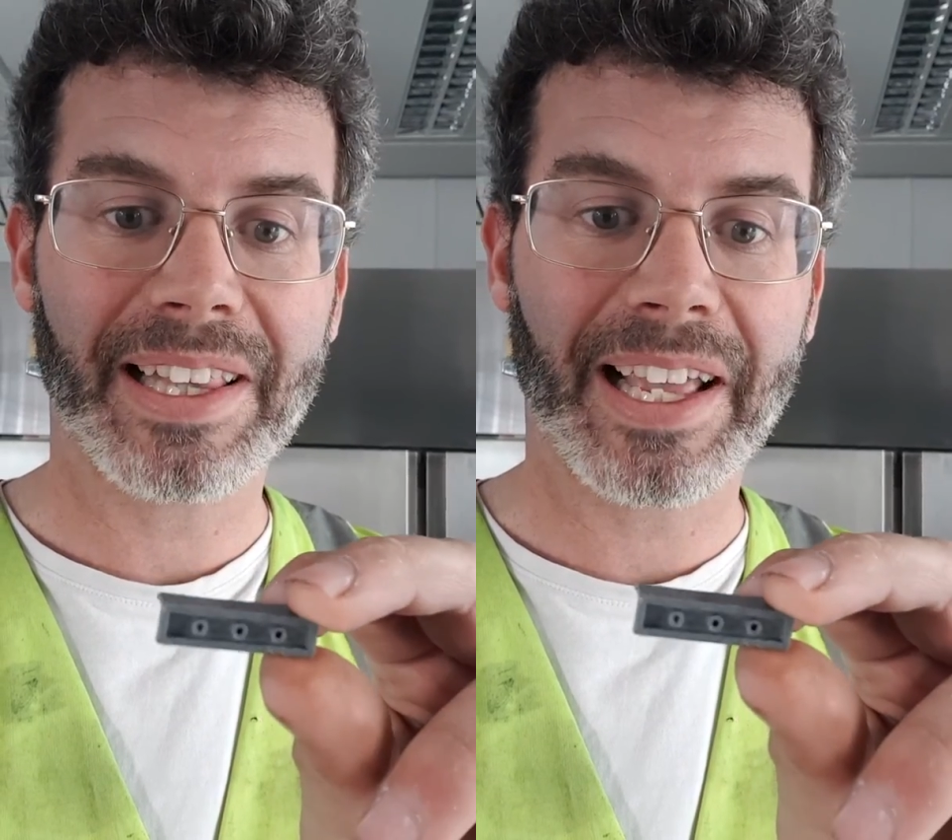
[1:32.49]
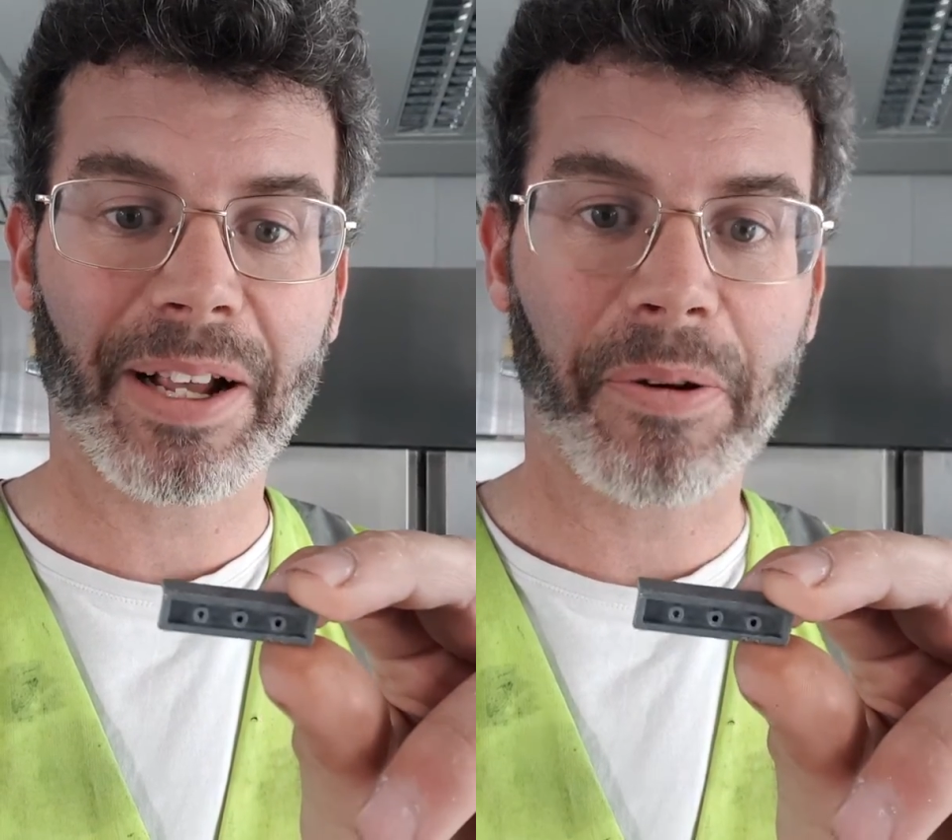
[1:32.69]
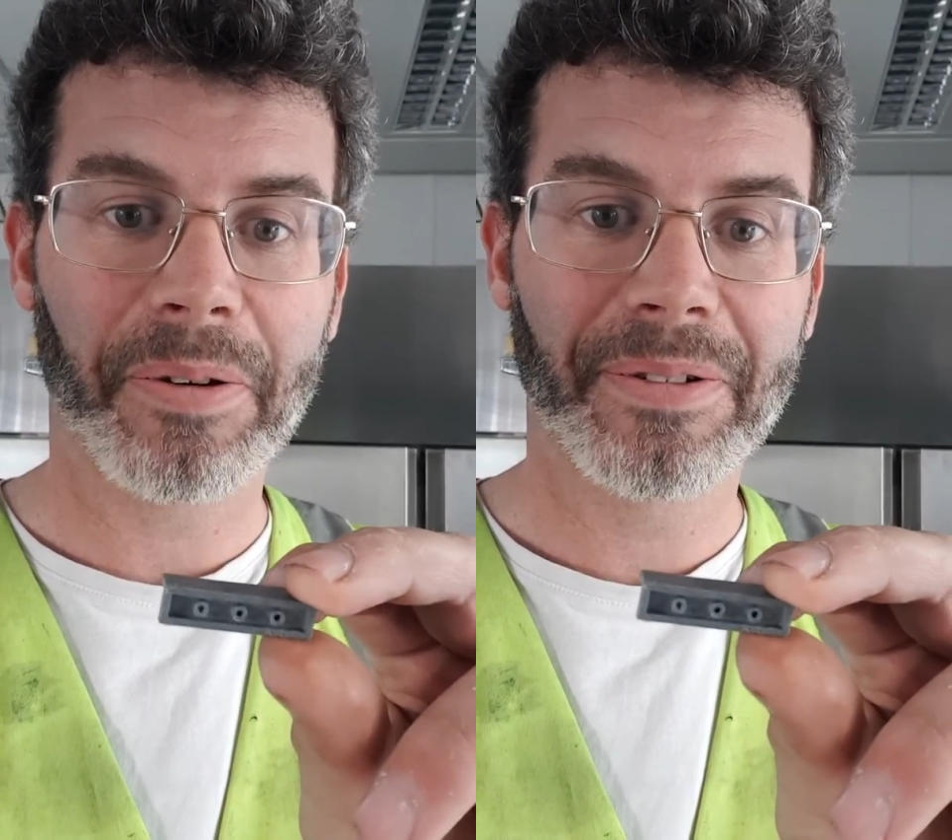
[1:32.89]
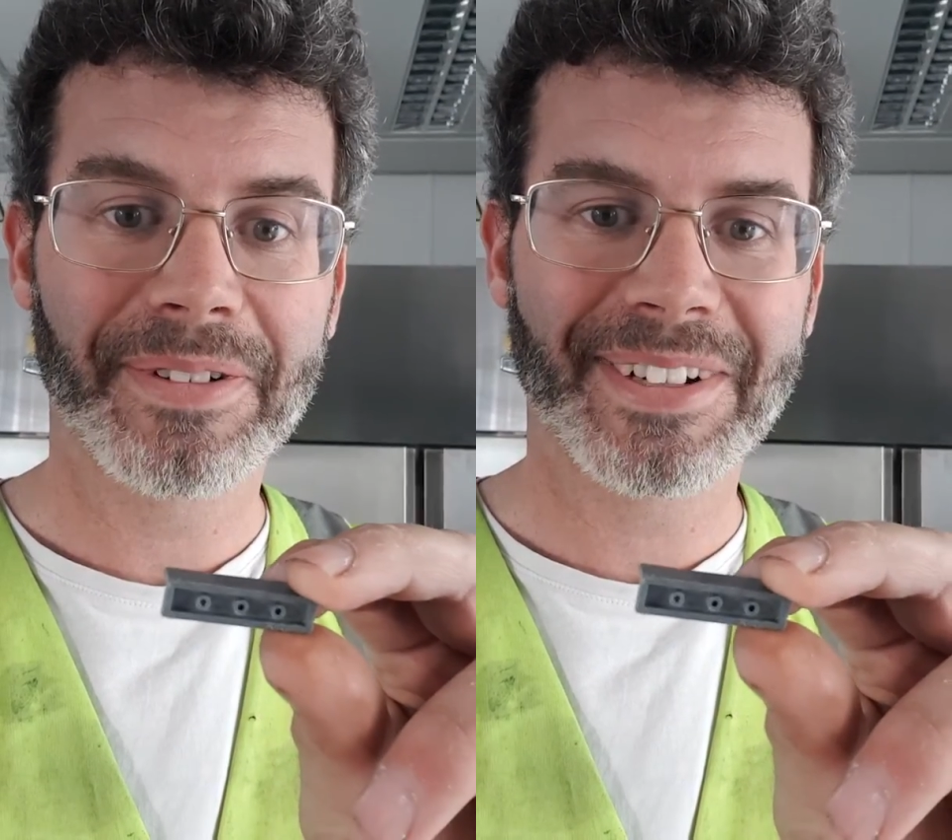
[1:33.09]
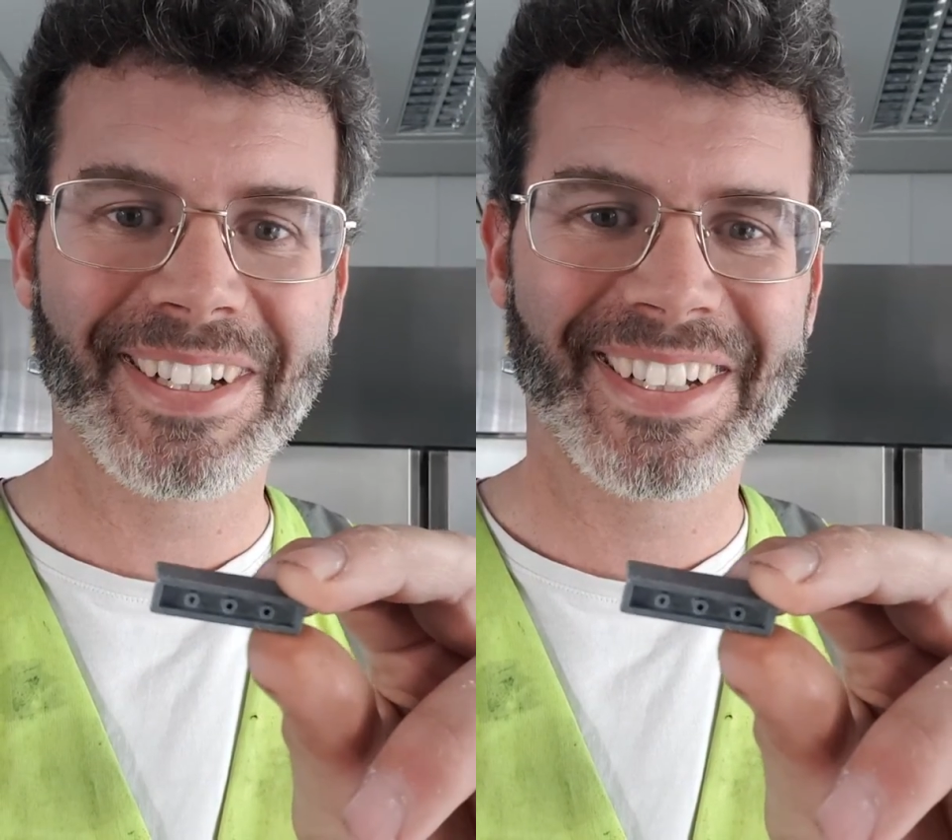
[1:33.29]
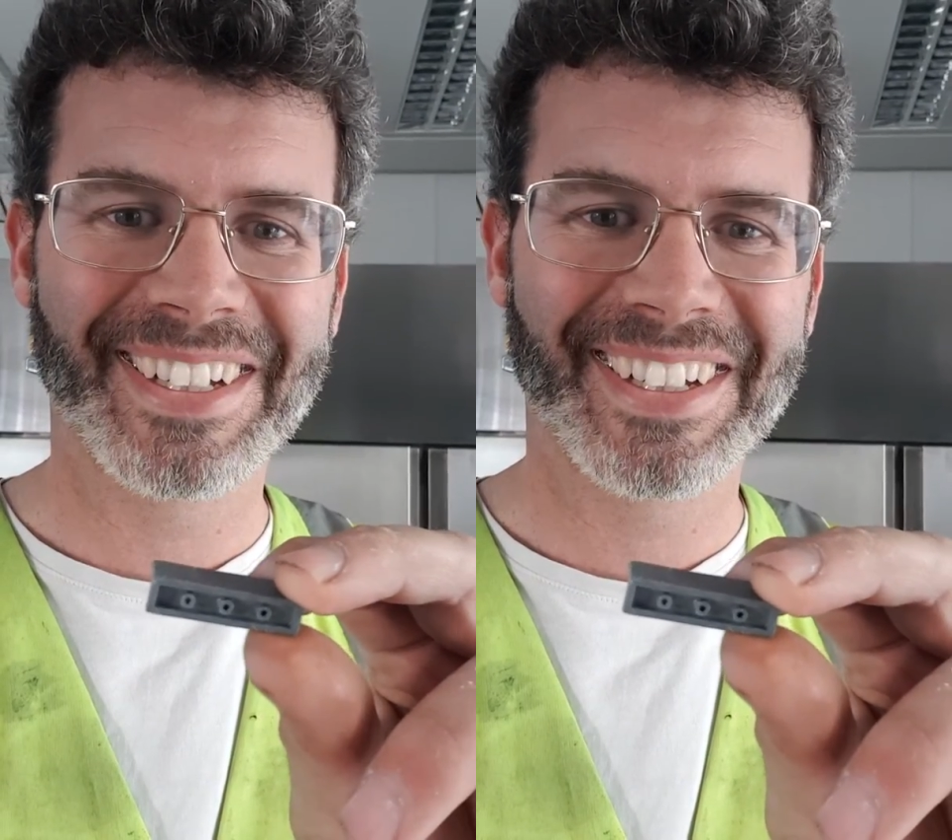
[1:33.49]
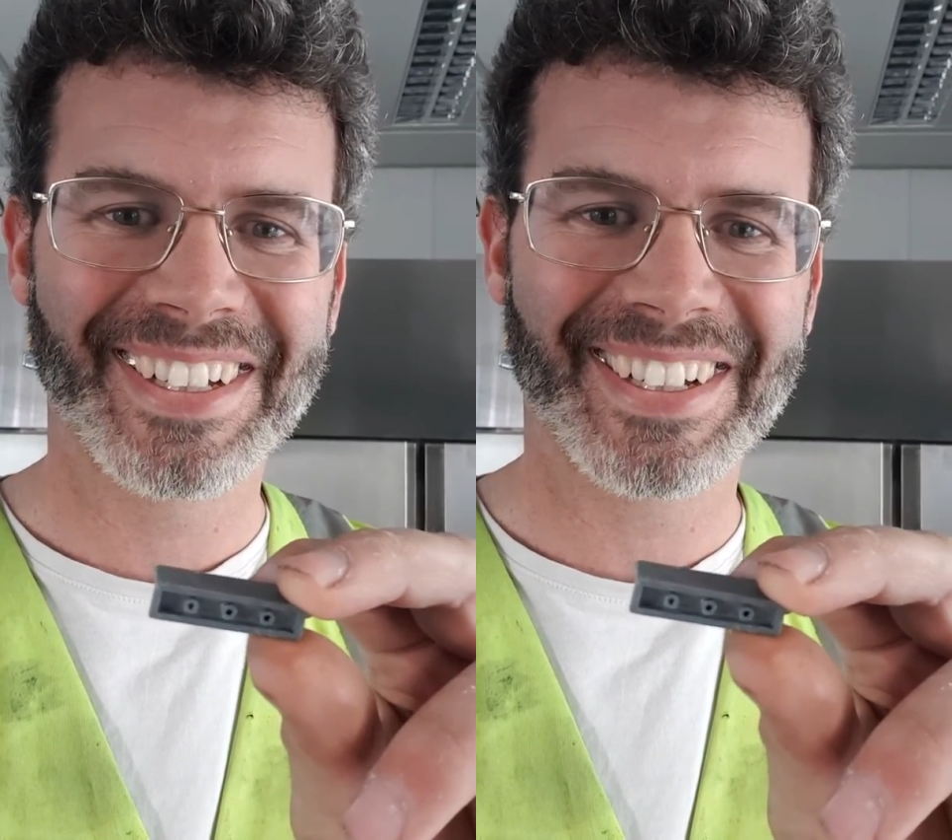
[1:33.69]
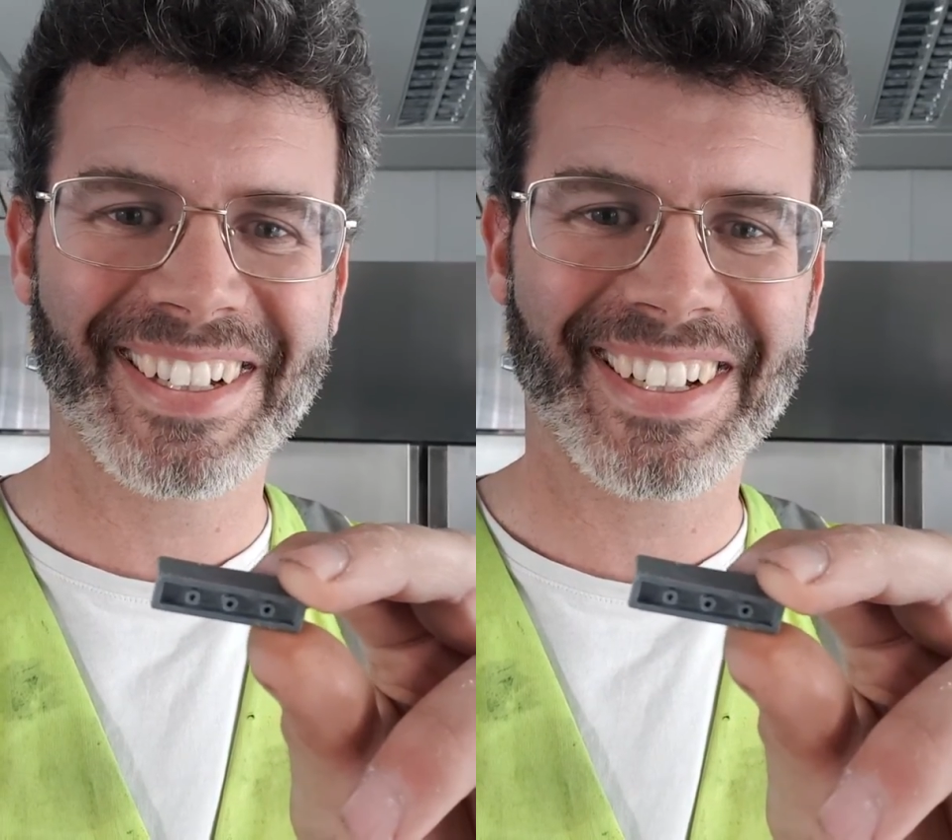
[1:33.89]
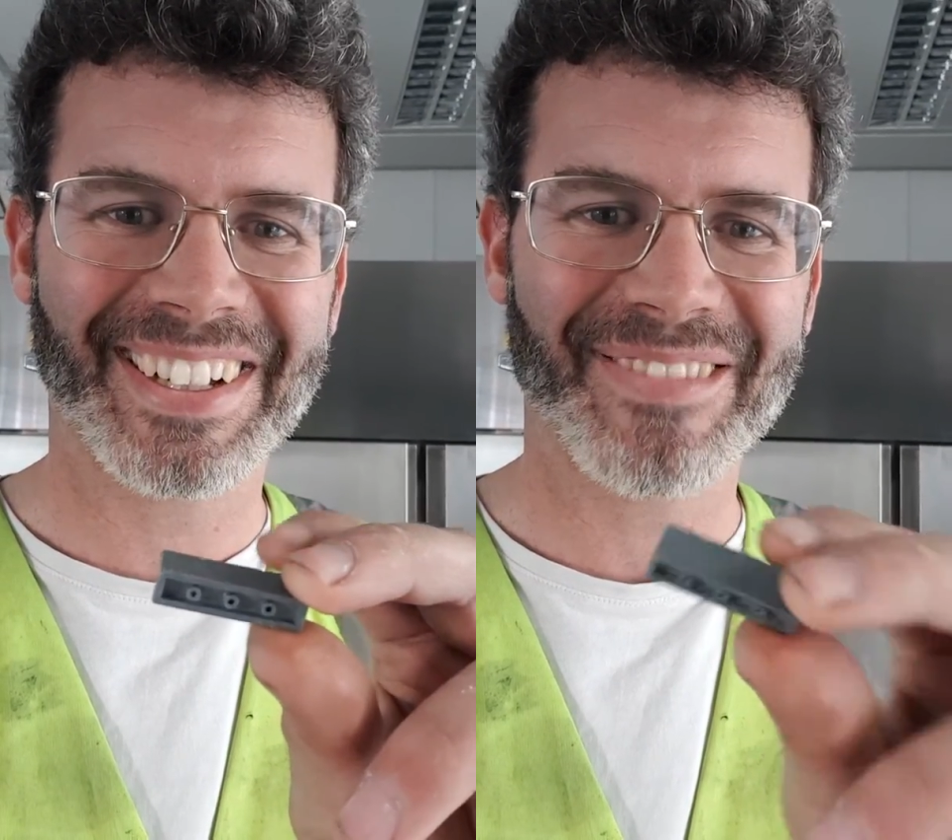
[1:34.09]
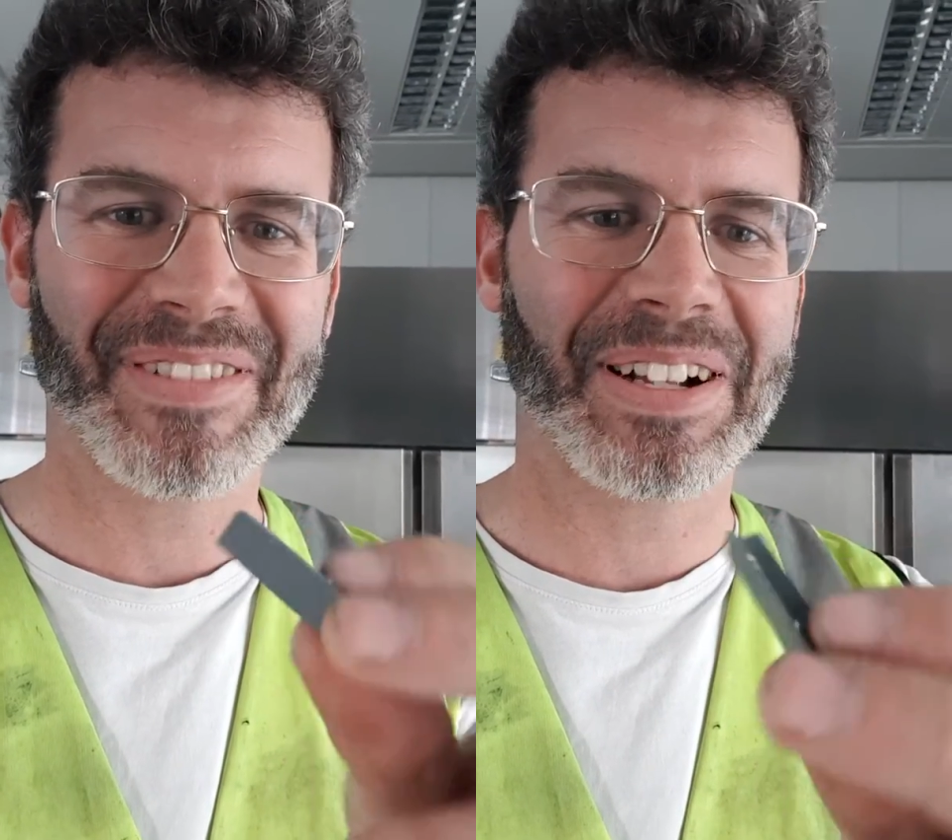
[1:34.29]
Lego.
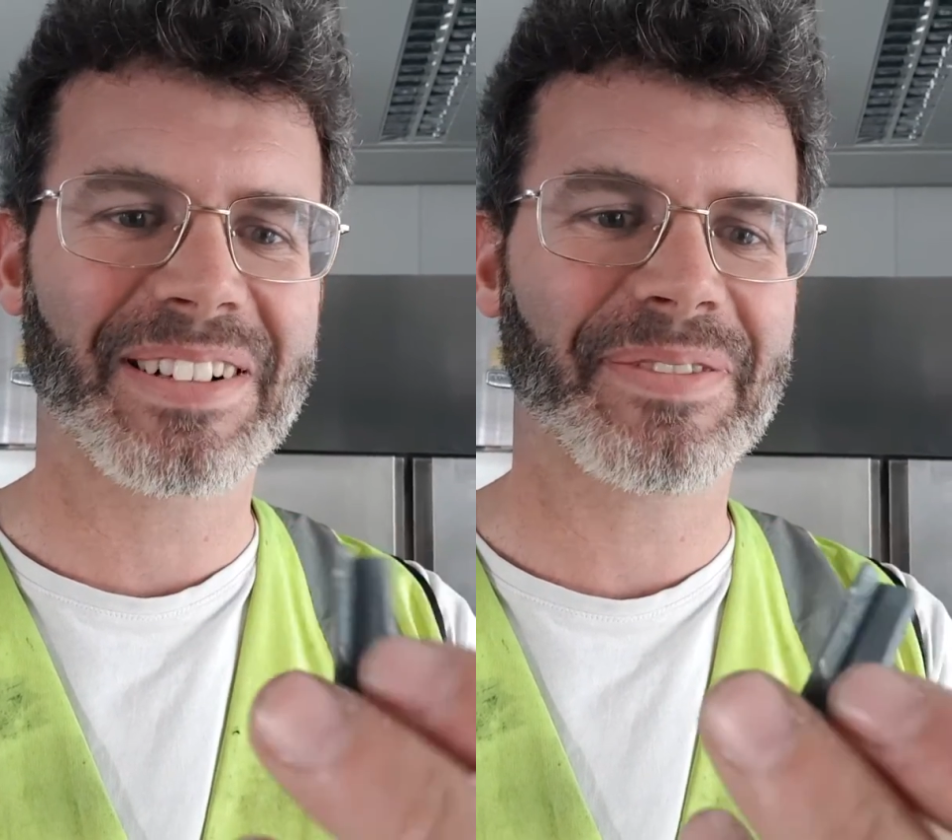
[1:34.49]
Belonged